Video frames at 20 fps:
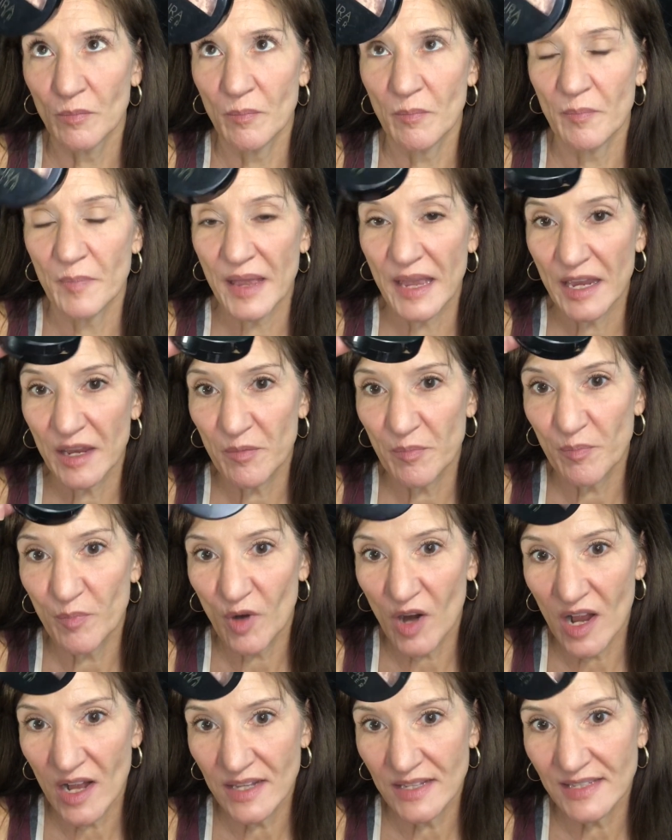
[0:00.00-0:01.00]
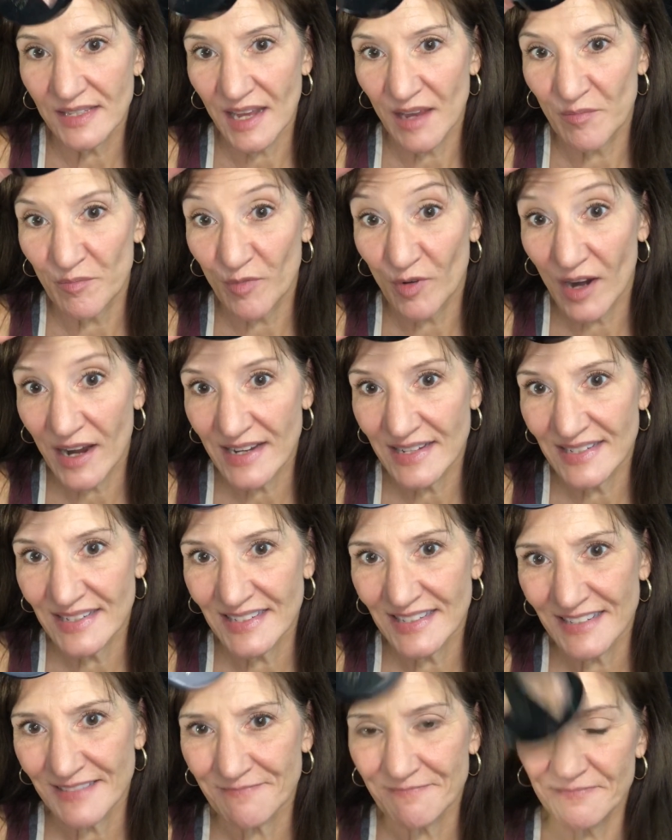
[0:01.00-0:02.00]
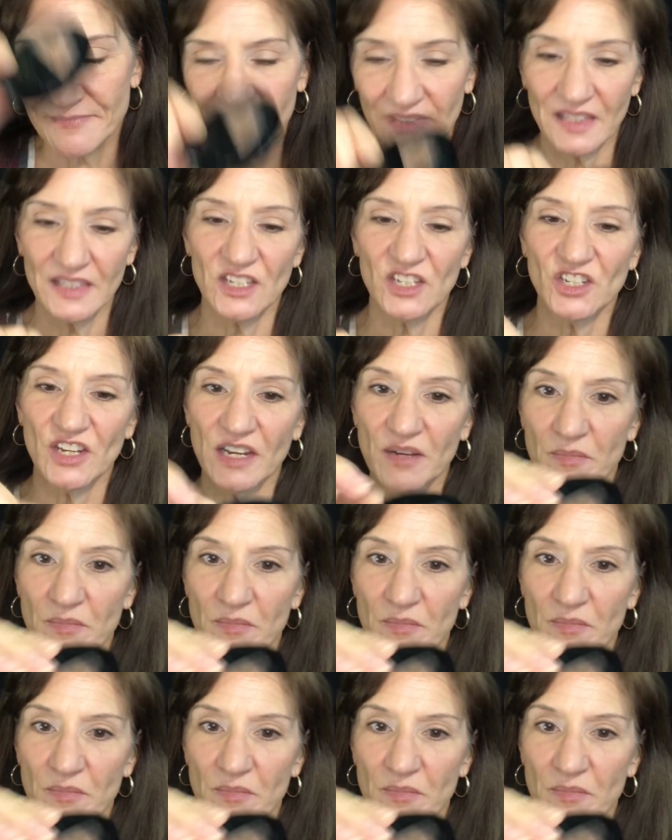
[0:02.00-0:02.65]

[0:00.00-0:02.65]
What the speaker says: Bake Bronze and Brighten, shade